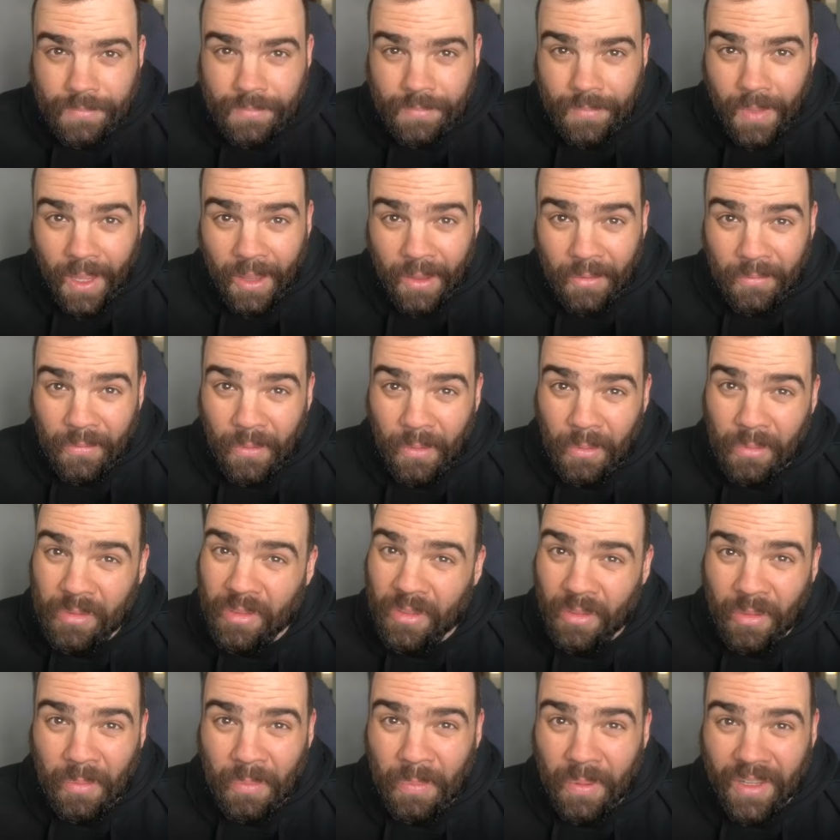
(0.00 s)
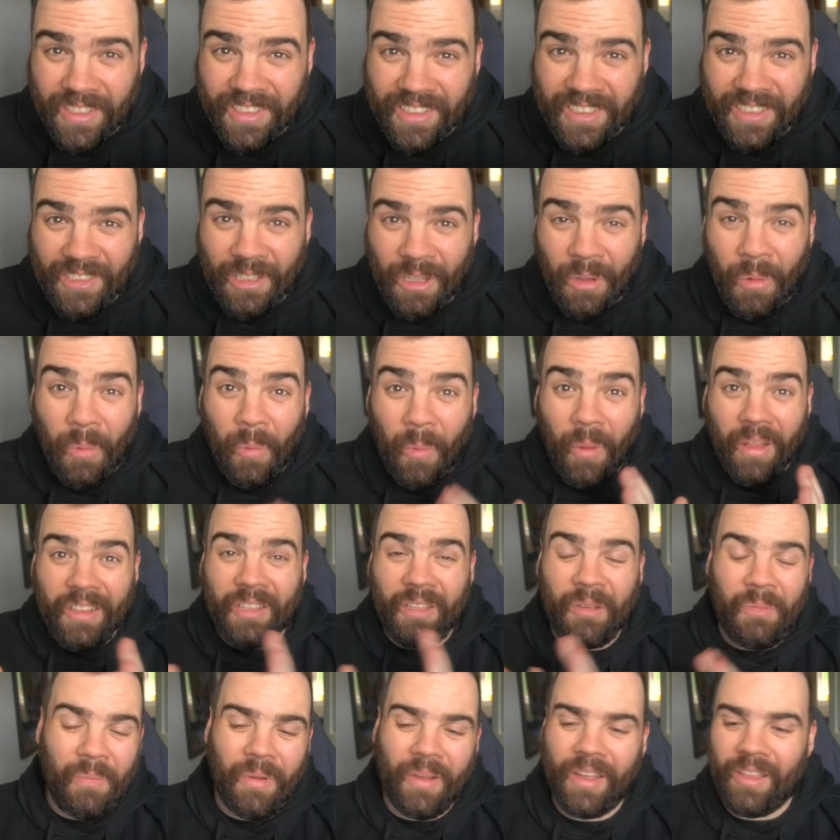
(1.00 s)
Hey folks, this is BestInSlot.
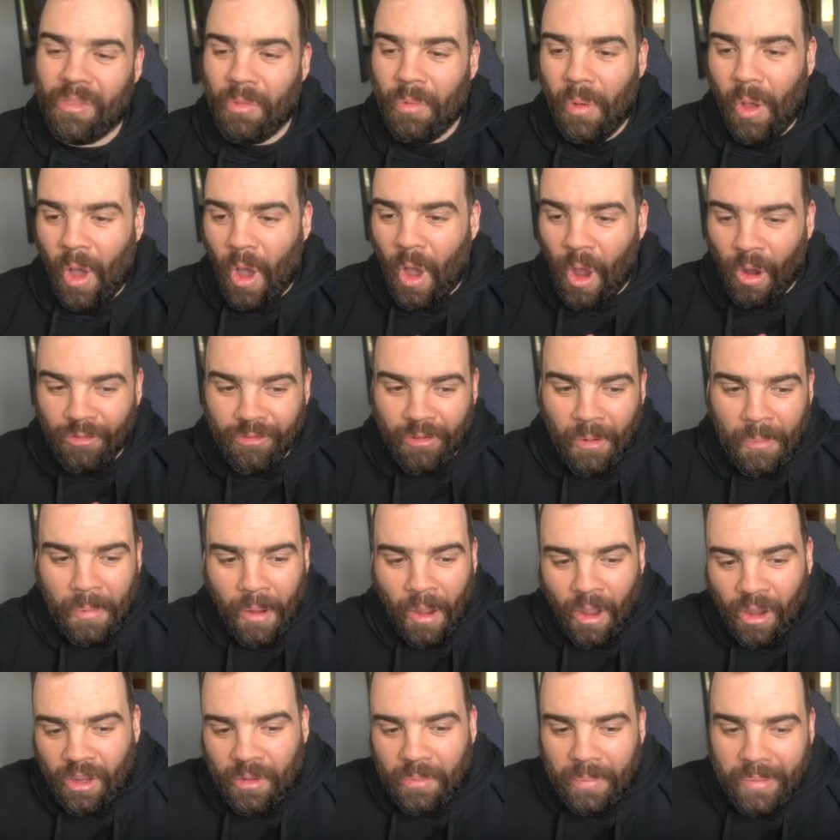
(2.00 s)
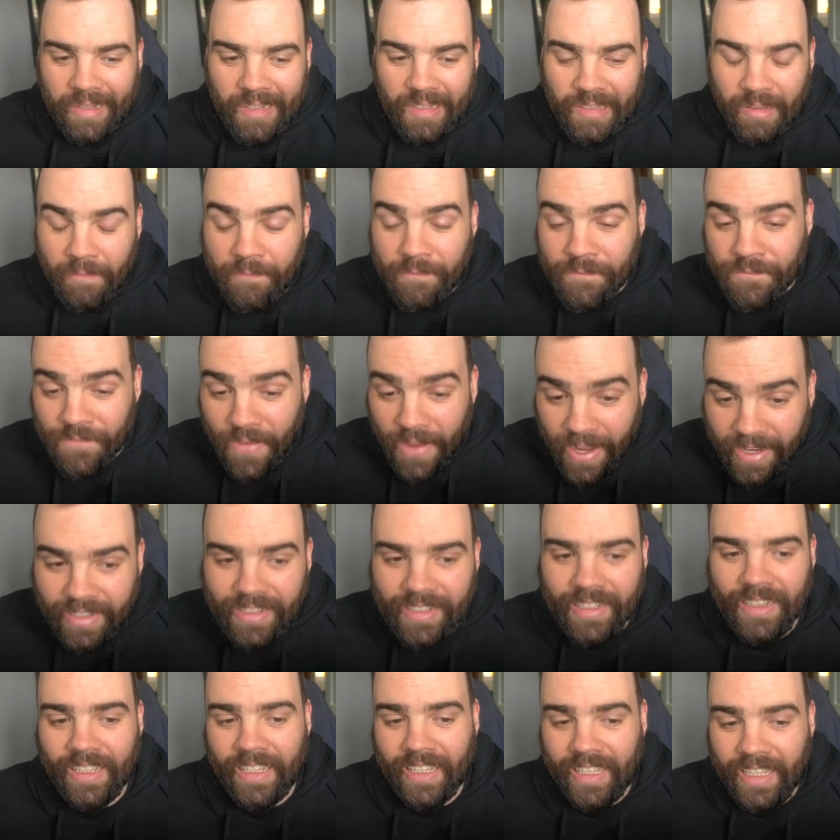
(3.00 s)
Welcome back to our horror park build,
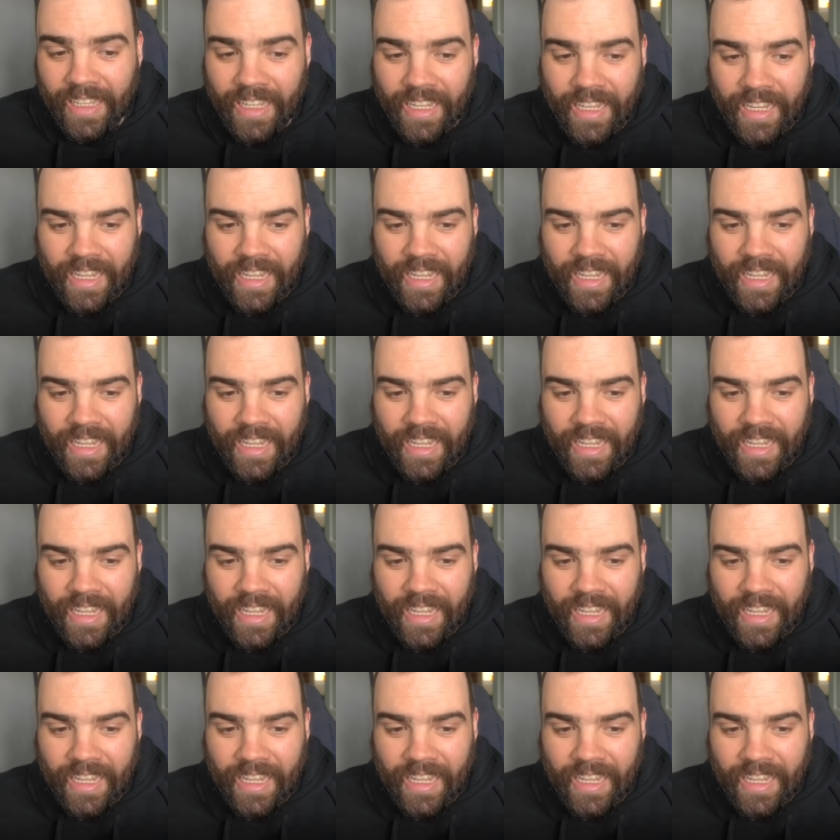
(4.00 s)
finally,